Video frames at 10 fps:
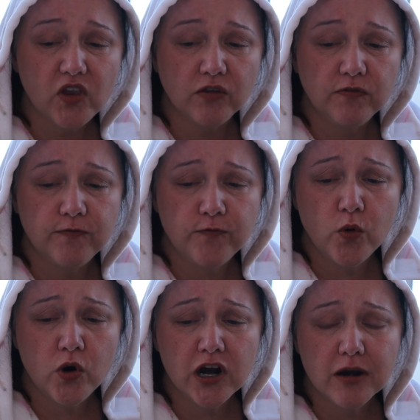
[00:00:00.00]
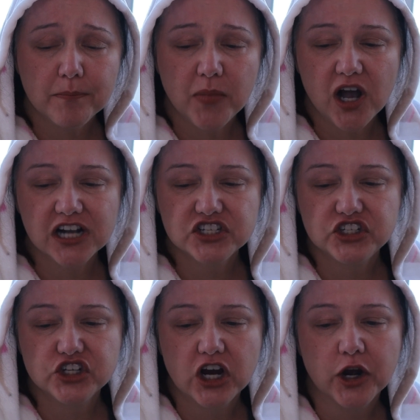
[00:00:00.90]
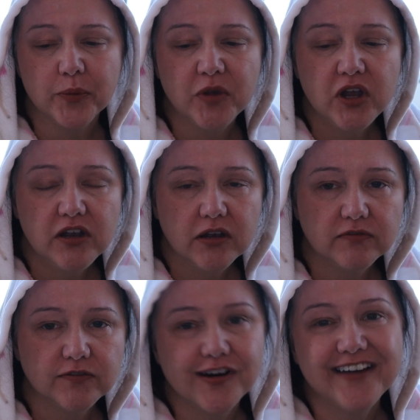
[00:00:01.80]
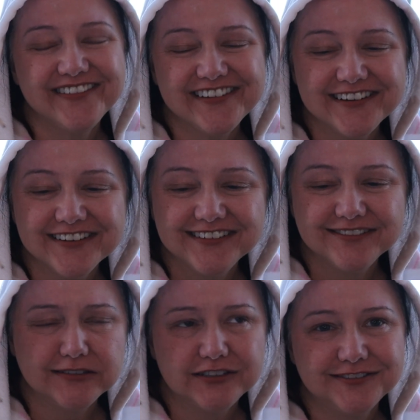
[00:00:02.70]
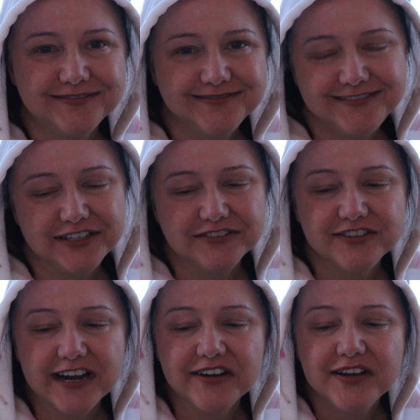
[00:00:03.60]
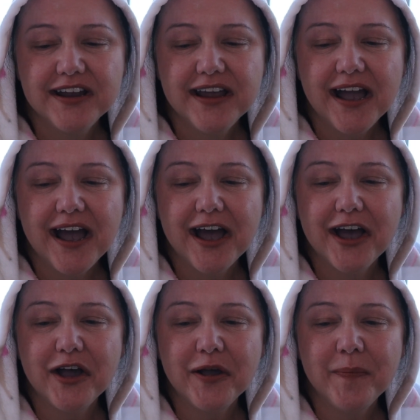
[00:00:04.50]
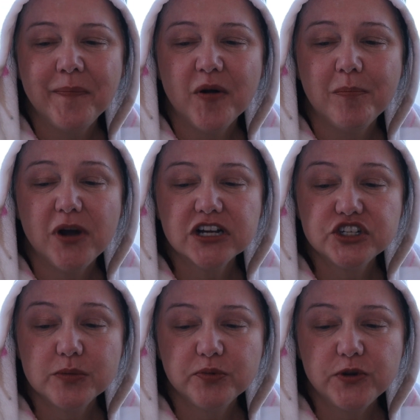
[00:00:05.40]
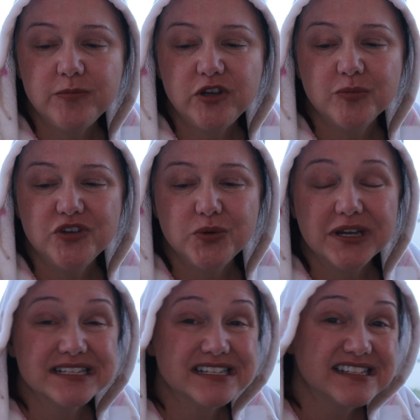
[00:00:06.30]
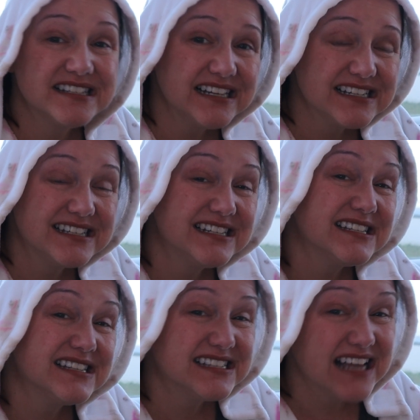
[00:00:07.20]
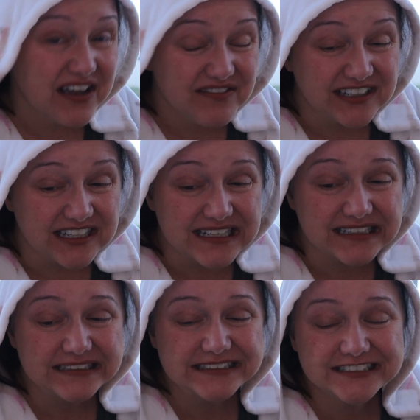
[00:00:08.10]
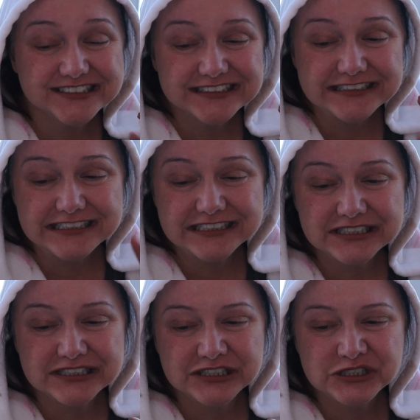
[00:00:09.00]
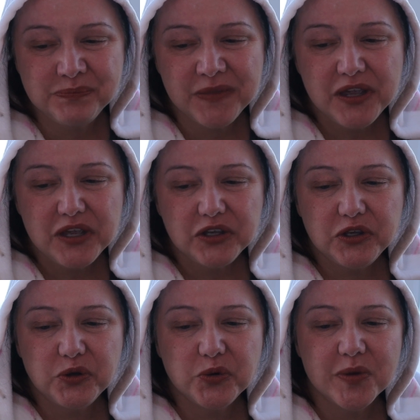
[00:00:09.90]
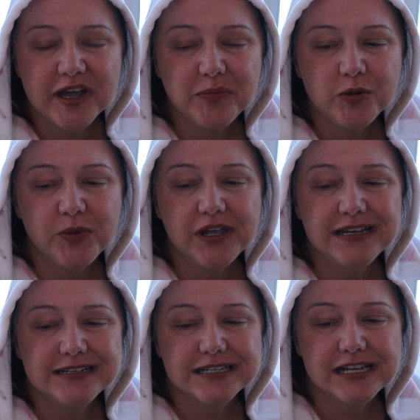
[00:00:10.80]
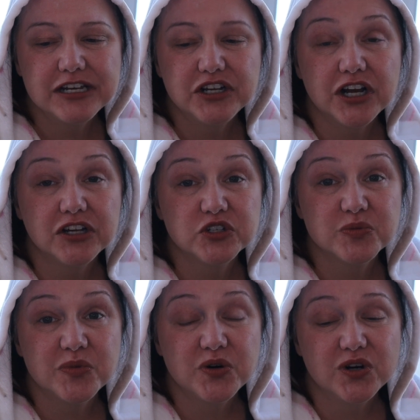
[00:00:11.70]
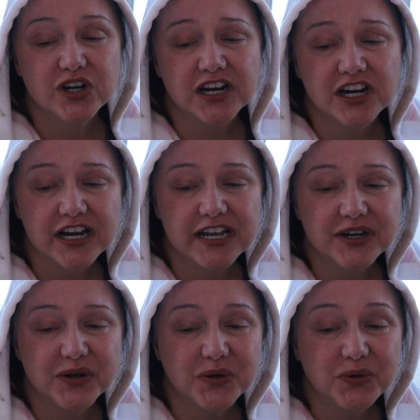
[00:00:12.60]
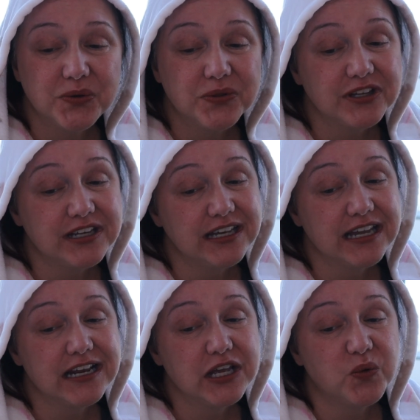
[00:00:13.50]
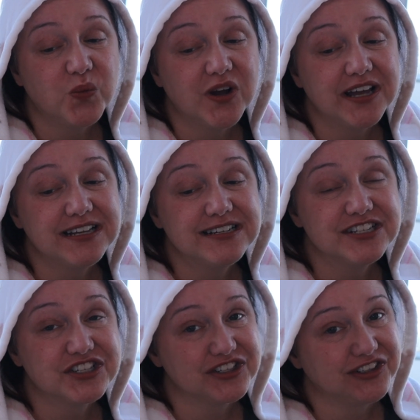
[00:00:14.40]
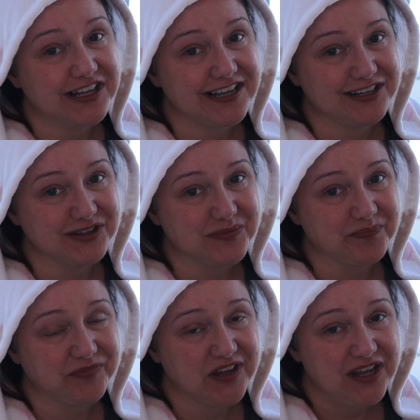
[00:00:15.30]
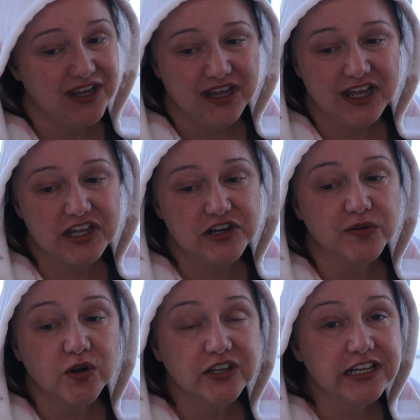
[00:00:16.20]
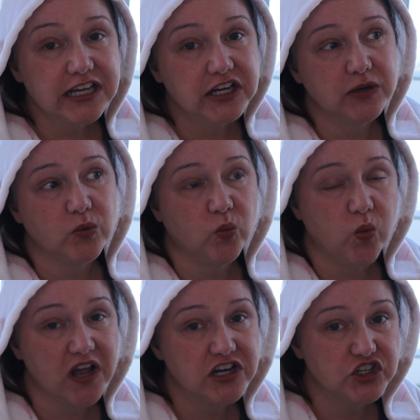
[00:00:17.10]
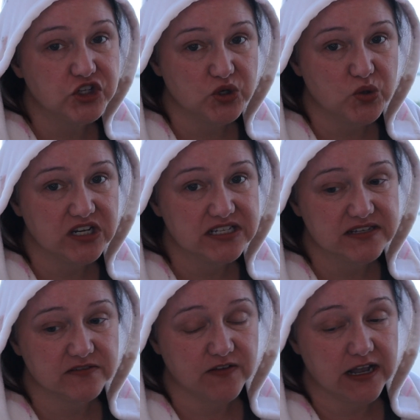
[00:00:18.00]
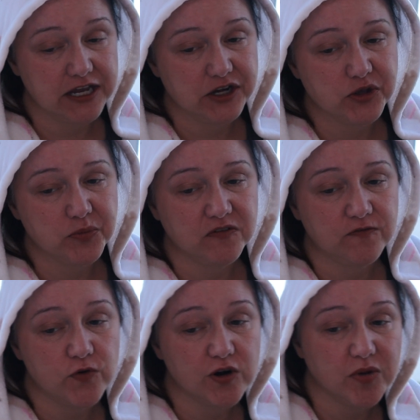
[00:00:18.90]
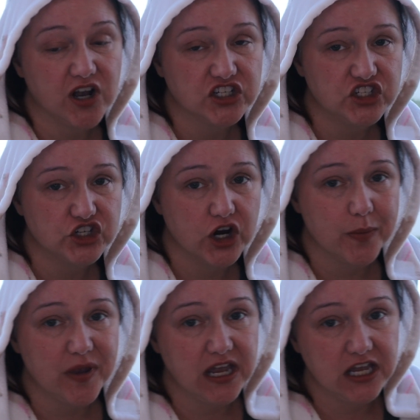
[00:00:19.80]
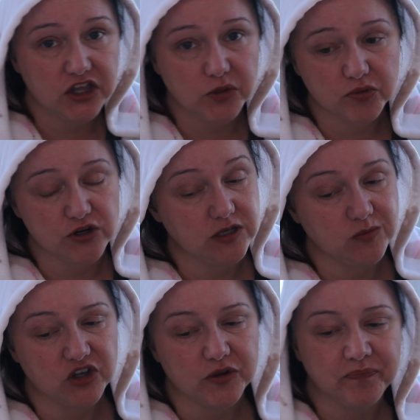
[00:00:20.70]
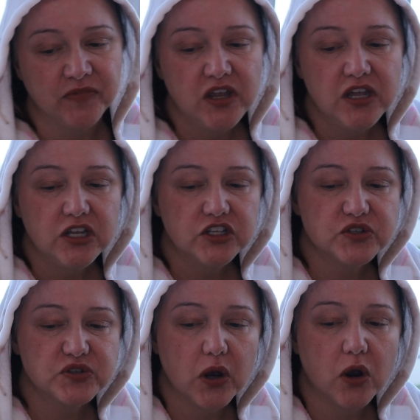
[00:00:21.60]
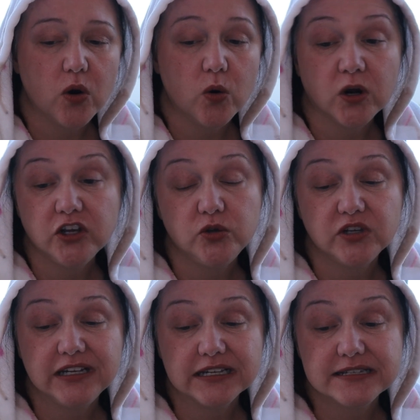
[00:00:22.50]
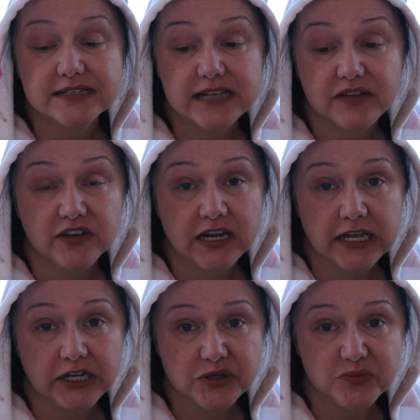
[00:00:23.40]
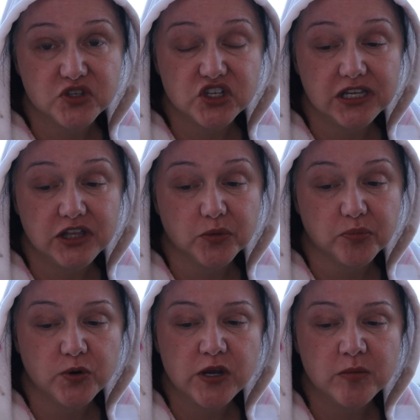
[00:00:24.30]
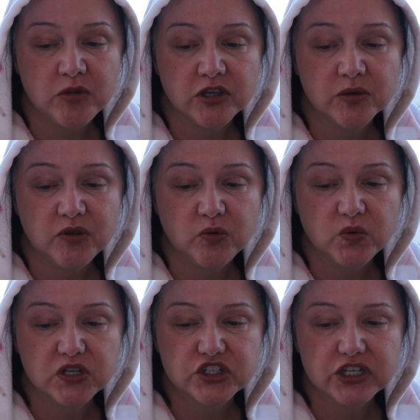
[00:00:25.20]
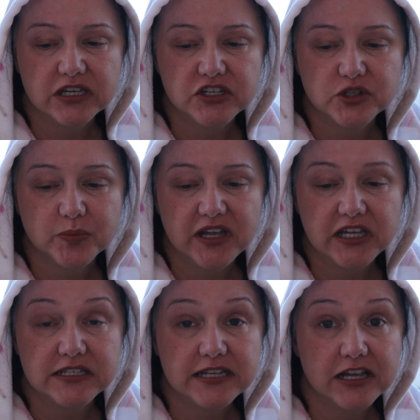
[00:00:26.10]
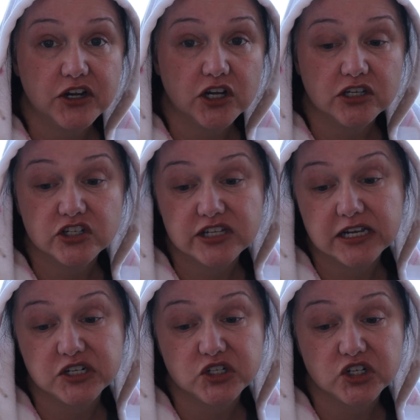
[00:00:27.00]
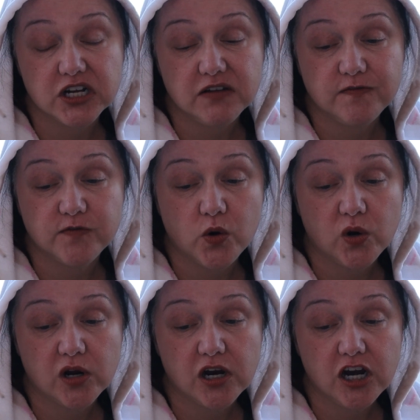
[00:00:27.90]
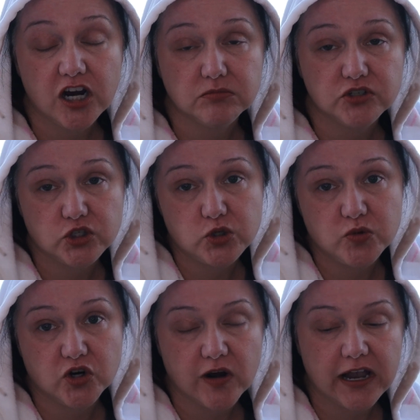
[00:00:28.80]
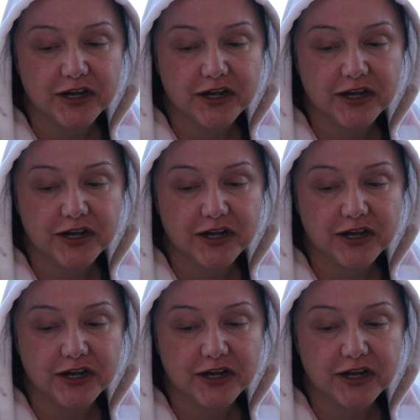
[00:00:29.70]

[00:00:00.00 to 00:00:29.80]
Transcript: for Boxycharm forever. Well, you know, for now. Boxycharm Premium, you get 6 to 7. So you might be paying $10 more and only getting 1 additional item. And you're only getting 1 choice of item for Boxycharm and the Premium. So, or you could get 7 items in the Premium, in which case you're paying $10 extra for 2 more